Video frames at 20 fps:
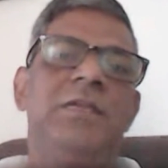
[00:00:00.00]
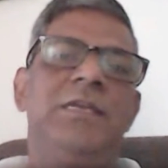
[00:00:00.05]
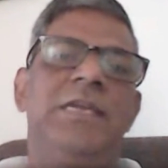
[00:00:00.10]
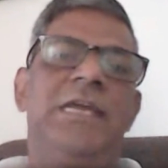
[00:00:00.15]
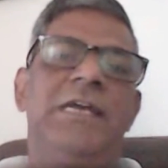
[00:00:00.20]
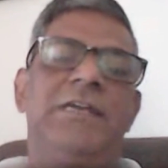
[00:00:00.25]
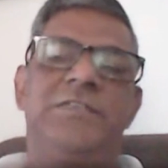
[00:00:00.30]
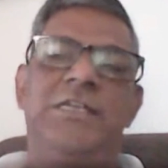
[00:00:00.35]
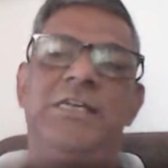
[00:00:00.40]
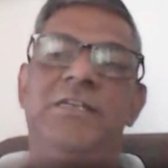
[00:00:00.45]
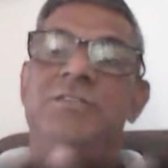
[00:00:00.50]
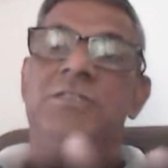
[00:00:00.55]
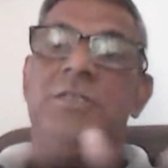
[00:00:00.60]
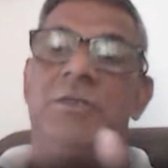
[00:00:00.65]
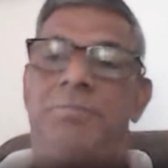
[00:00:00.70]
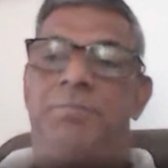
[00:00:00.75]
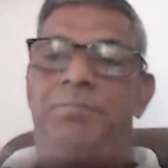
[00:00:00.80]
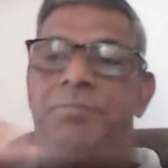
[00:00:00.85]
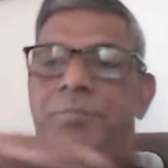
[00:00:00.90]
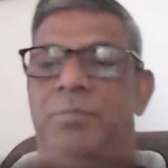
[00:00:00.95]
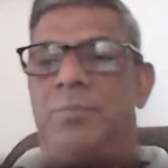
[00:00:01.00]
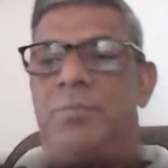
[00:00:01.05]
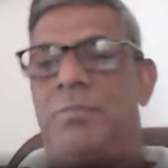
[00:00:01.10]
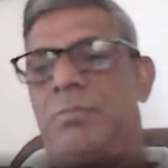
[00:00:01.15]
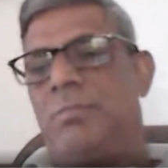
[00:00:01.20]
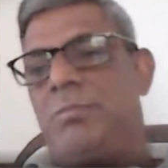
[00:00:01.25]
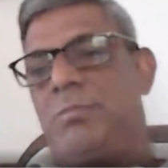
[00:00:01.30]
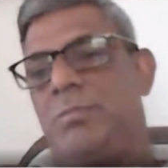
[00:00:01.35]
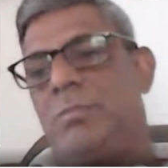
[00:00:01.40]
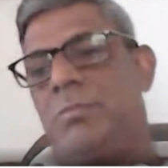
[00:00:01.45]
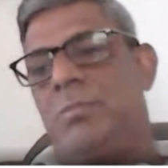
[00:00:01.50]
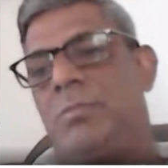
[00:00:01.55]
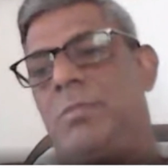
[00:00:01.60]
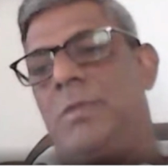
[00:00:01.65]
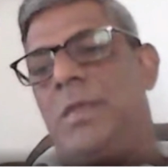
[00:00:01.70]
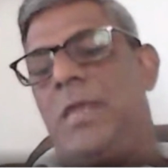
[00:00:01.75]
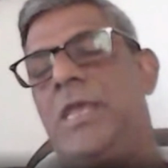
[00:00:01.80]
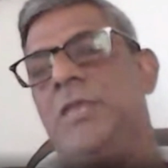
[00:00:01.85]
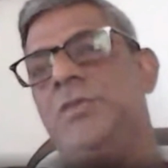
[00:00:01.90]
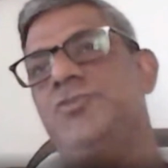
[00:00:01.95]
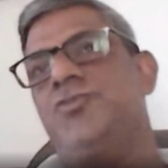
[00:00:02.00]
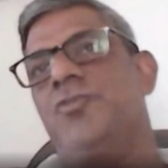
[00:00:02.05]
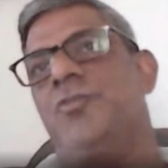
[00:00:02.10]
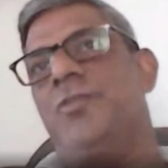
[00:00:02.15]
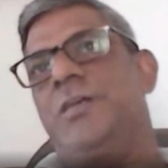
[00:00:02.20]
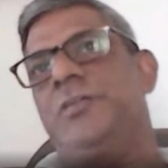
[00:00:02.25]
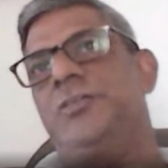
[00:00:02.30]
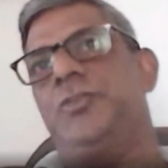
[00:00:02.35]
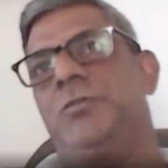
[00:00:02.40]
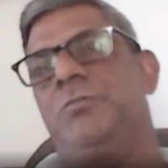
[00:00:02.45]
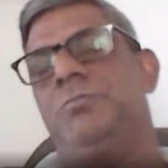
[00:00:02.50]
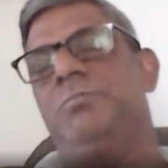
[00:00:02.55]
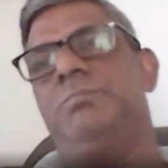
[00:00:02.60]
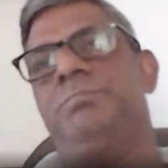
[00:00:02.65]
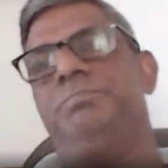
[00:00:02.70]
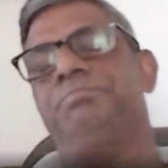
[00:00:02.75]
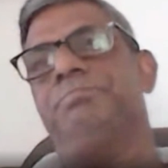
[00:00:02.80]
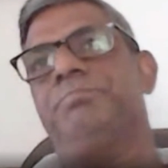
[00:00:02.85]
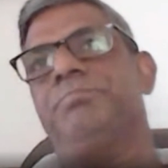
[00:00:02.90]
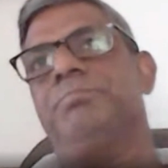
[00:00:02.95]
the next is intonation.